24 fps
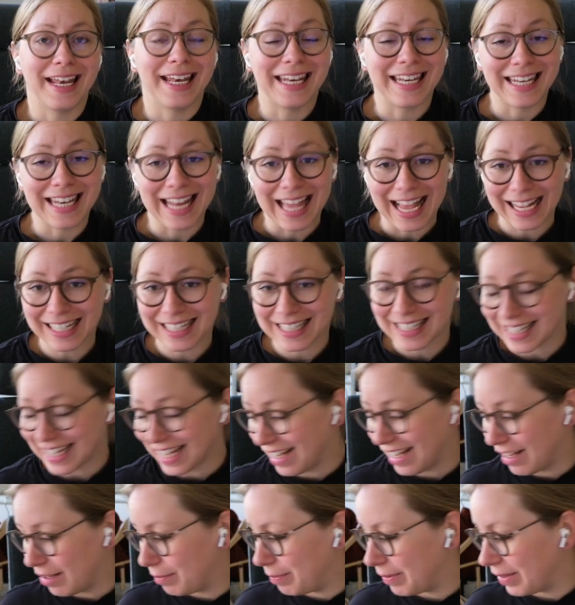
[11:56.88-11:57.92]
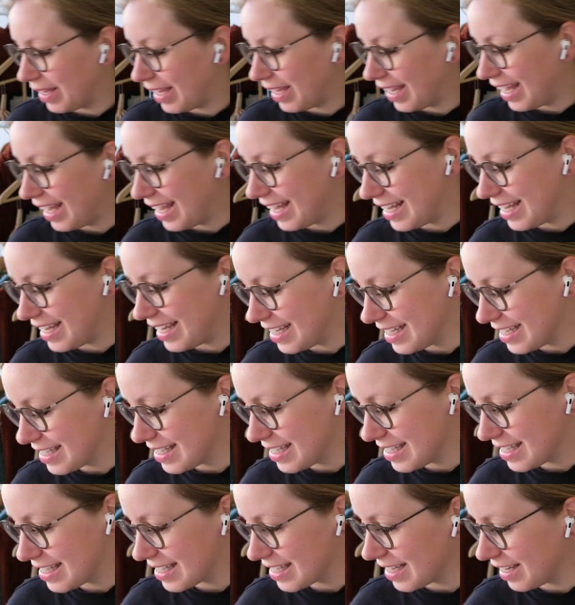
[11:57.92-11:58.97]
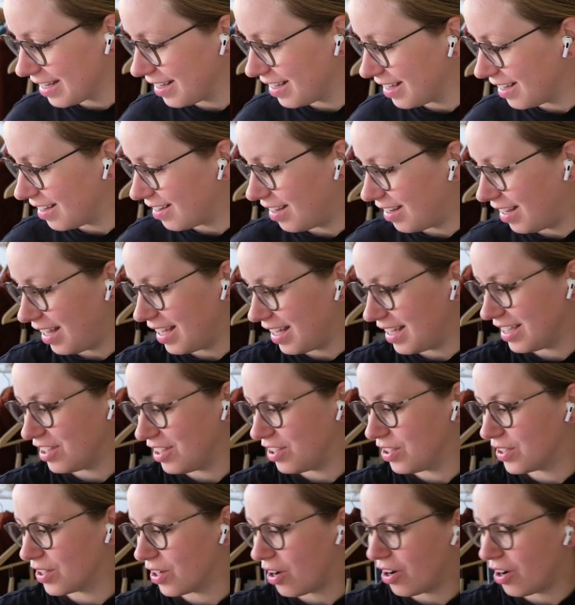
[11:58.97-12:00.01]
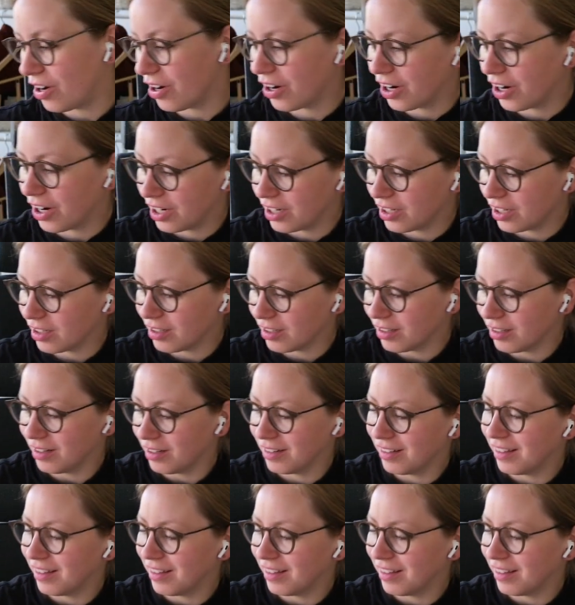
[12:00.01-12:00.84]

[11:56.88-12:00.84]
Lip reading: Next up is a yarn